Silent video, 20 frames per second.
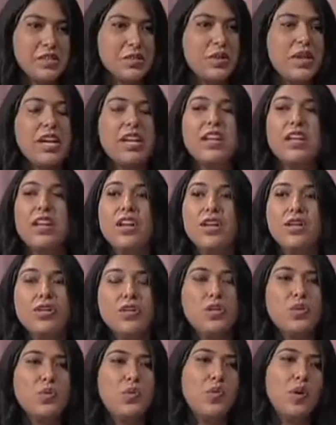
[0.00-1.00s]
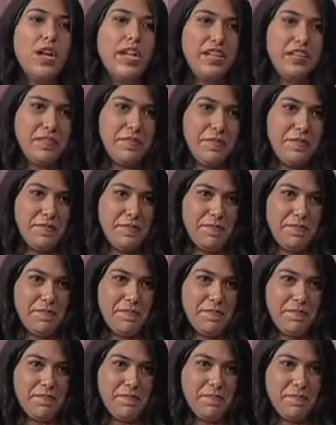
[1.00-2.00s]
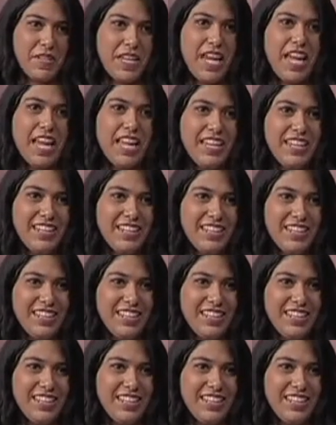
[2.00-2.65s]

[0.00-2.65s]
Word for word: says, okay, you won, okay?